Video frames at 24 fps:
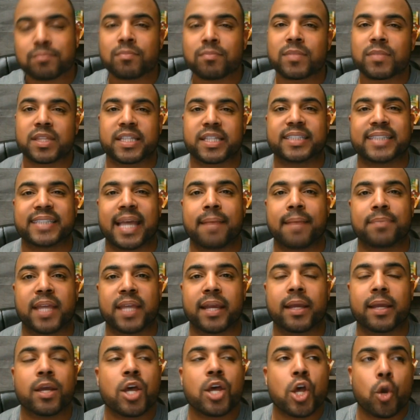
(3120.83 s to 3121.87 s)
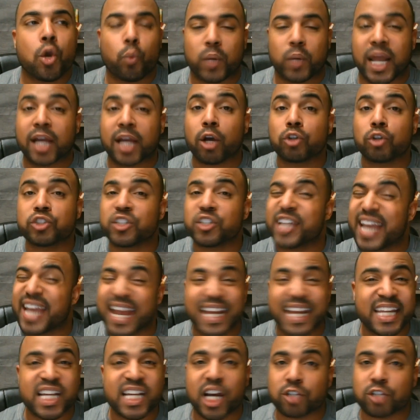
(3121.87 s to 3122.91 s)
The same thing. When I go to
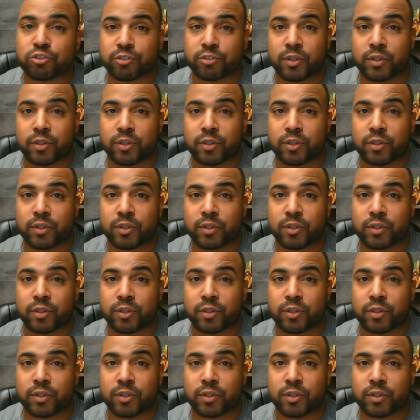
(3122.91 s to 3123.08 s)
any country,